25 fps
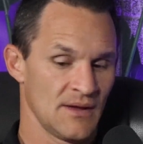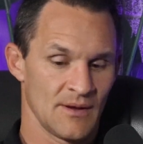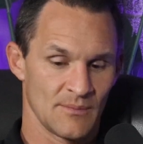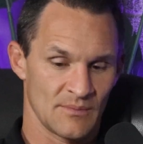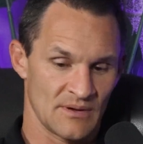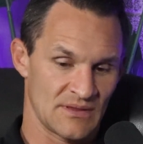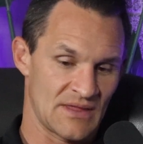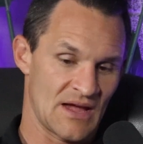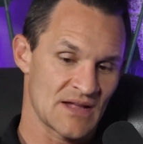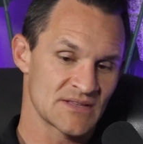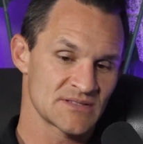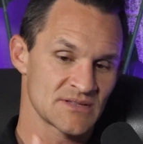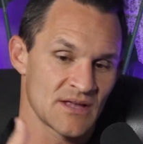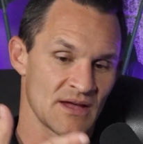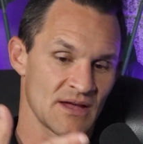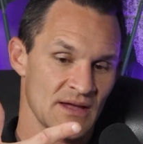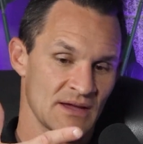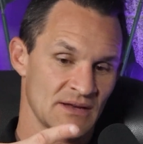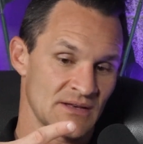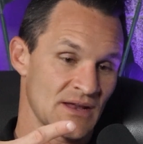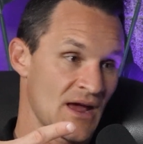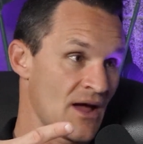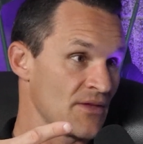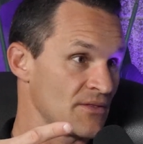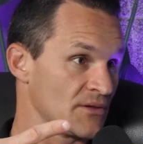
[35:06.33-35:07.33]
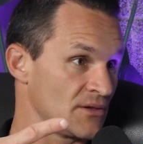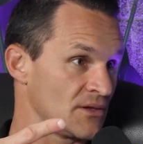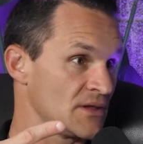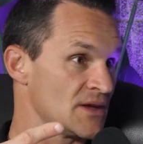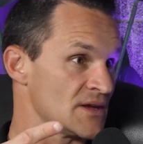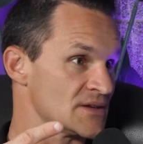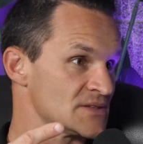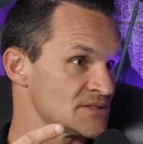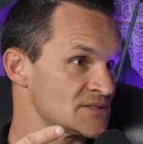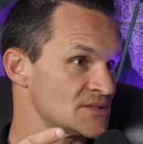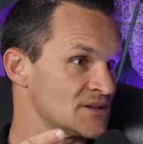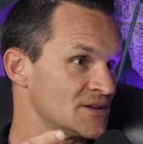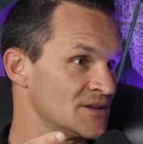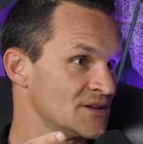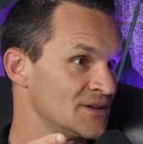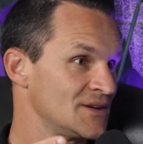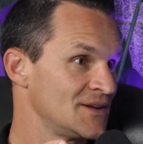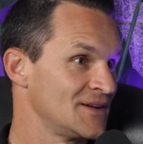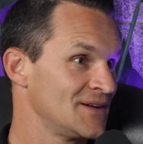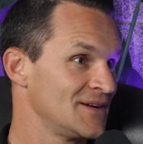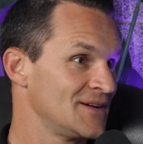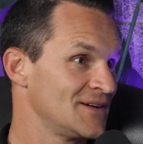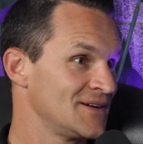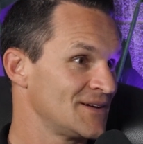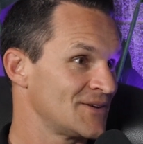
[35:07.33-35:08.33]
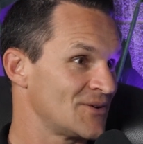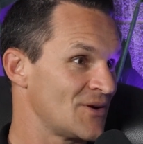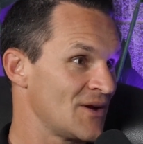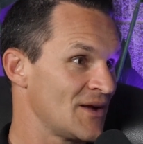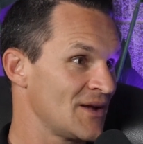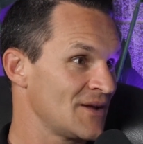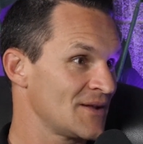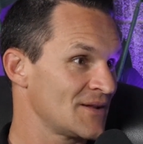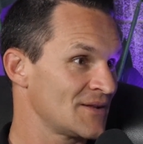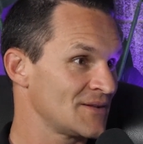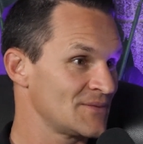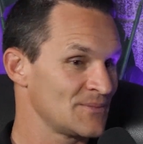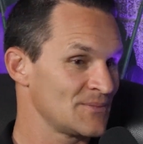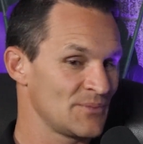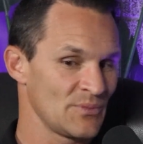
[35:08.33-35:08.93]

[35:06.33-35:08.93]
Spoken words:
but that's like down the list, right?